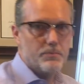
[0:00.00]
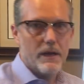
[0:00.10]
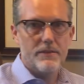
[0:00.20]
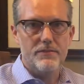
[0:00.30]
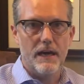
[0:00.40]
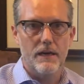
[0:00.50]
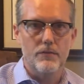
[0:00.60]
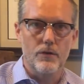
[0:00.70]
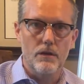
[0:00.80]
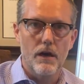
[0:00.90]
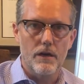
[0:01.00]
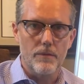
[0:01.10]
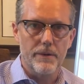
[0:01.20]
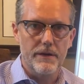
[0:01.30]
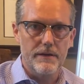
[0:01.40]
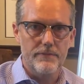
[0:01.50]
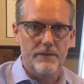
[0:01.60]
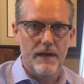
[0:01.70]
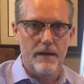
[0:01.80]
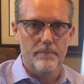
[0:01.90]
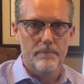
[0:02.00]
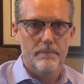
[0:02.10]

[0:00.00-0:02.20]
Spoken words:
spread this out over a longer period of time.